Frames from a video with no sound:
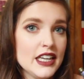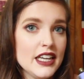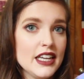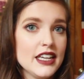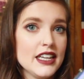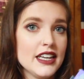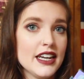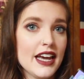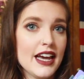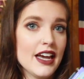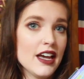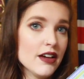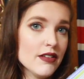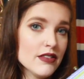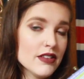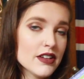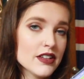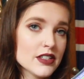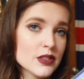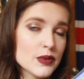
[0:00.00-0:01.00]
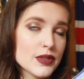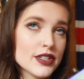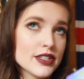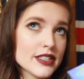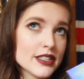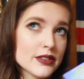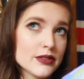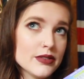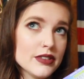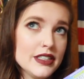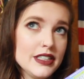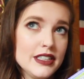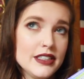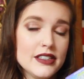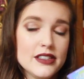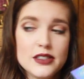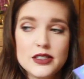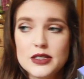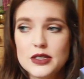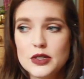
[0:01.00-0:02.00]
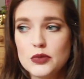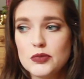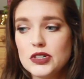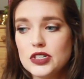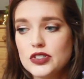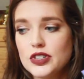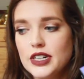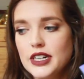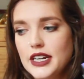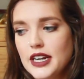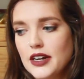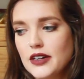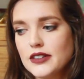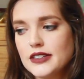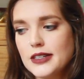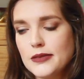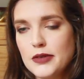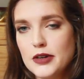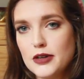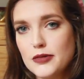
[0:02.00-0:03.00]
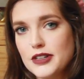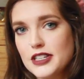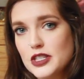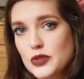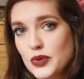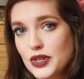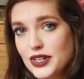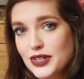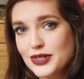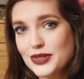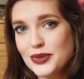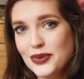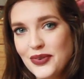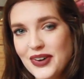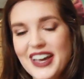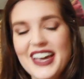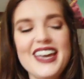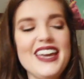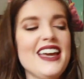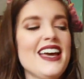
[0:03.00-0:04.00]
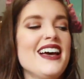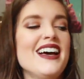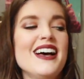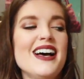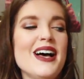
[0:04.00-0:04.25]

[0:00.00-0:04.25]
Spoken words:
And I have a lot of sweaters. I don't really need this so much right now because I put all my sweaters away.